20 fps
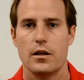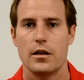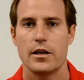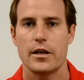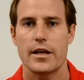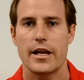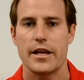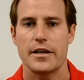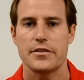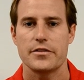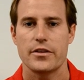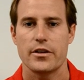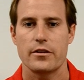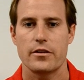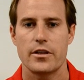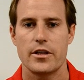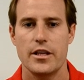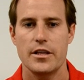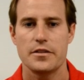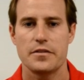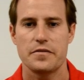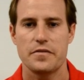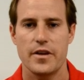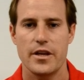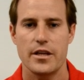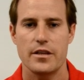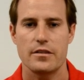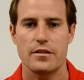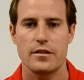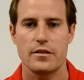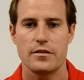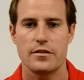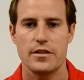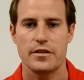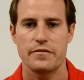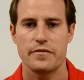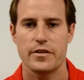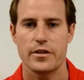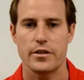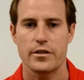Okay, so kids' feet
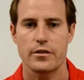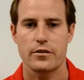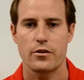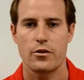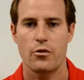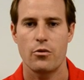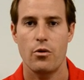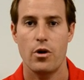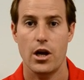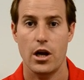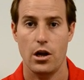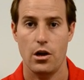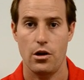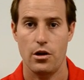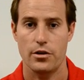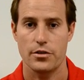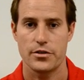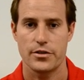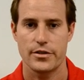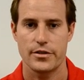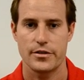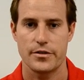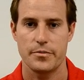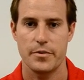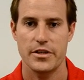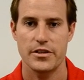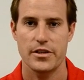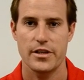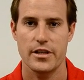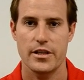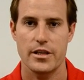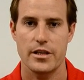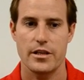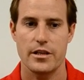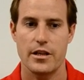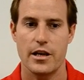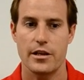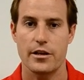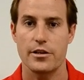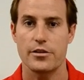differ quite a lot, especially the
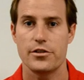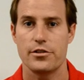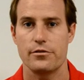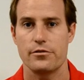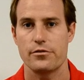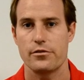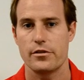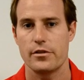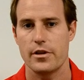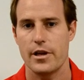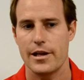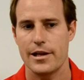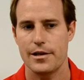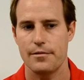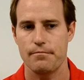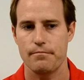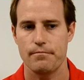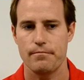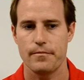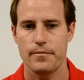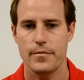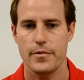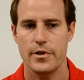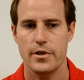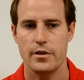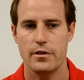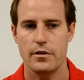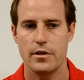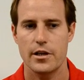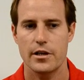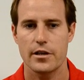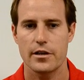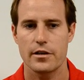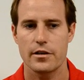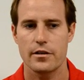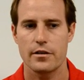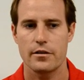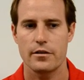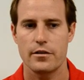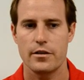younger children.
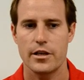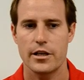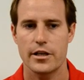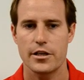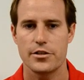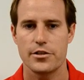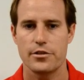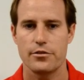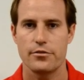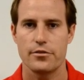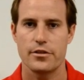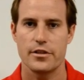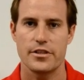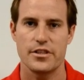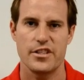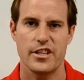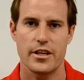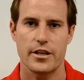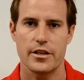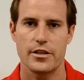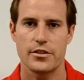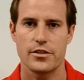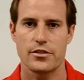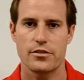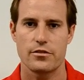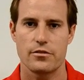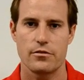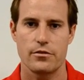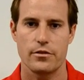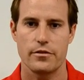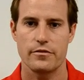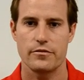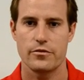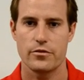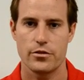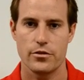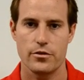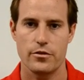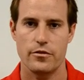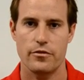Younger children as young as sort of
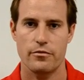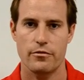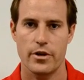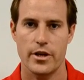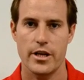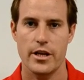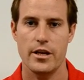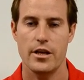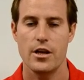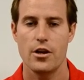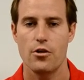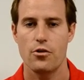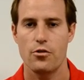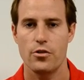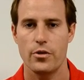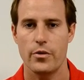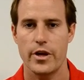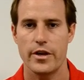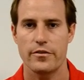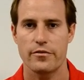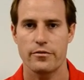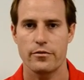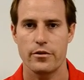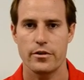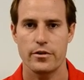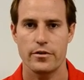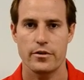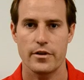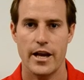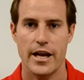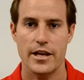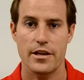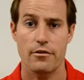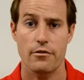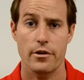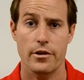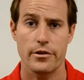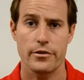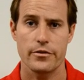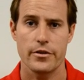2, 3, all the way through to
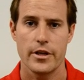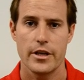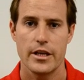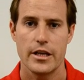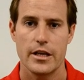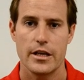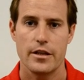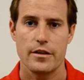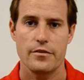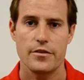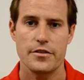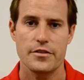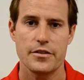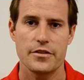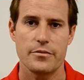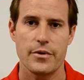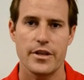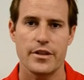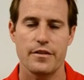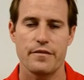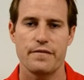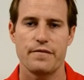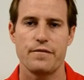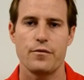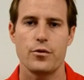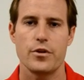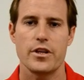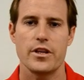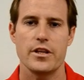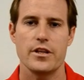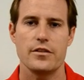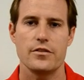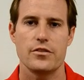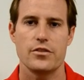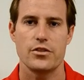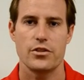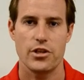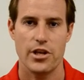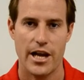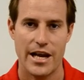8-year-old. This is when the foot is
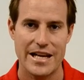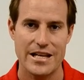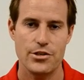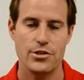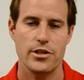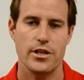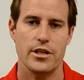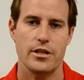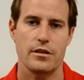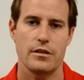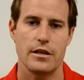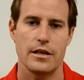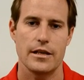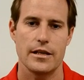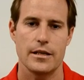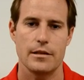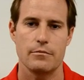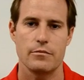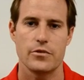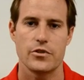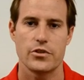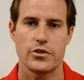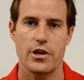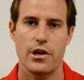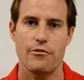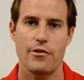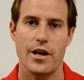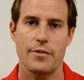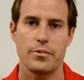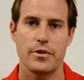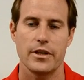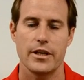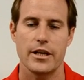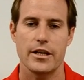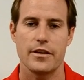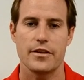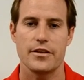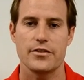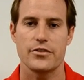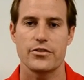changing so rapidly.
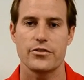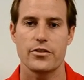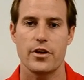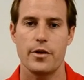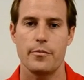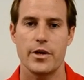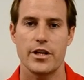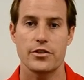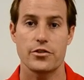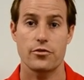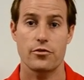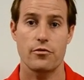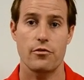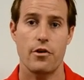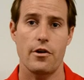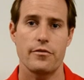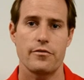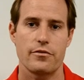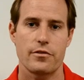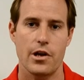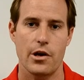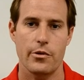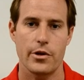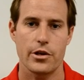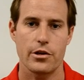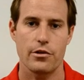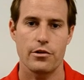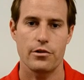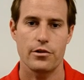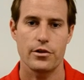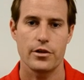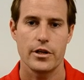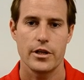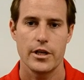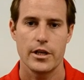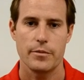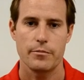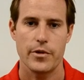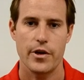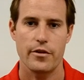There's so much growth going on,
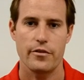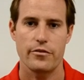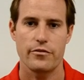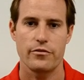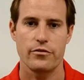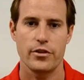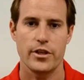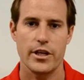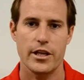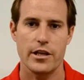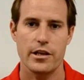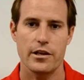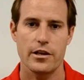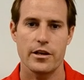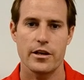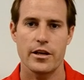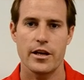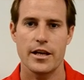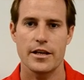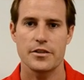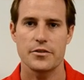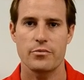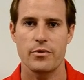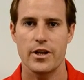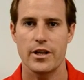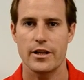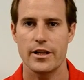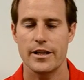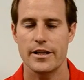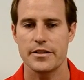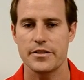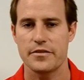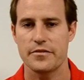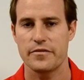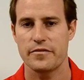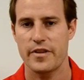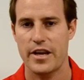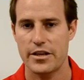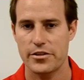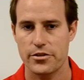both linear as well as
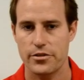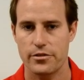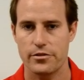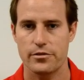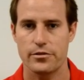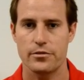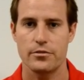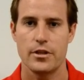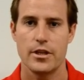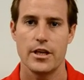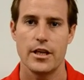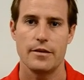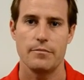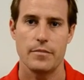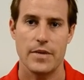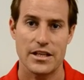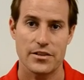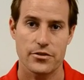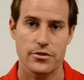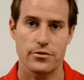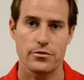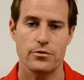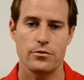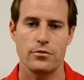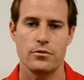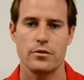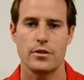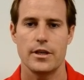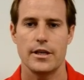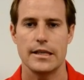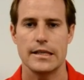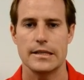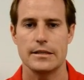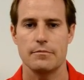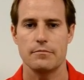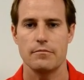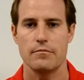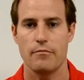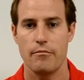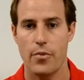fascial, muscle,
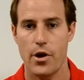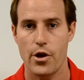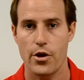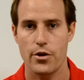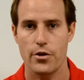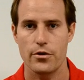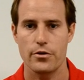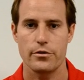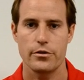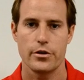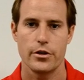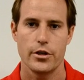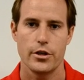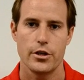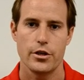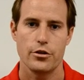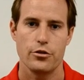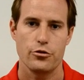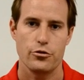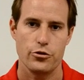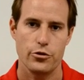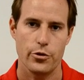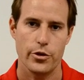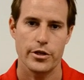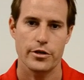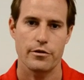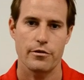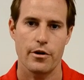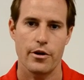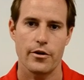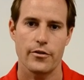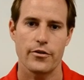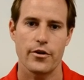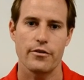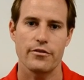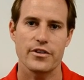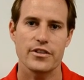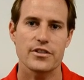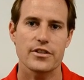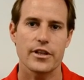bone, joint growth.
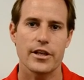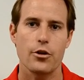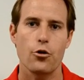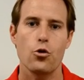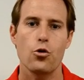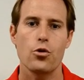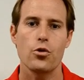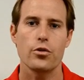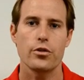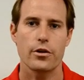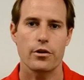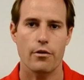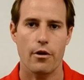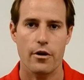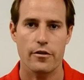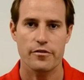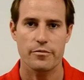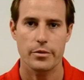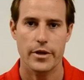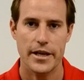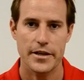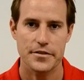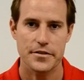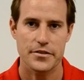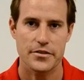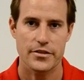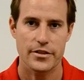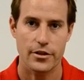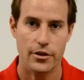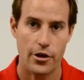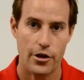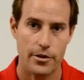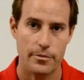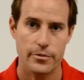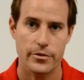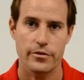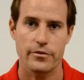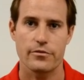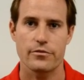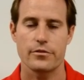Obviously all the growth plates are still
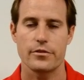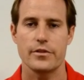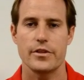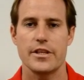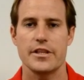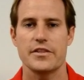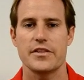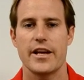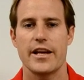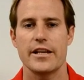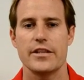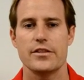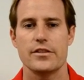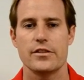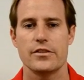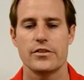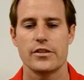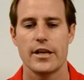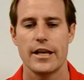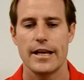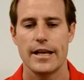open through these ages.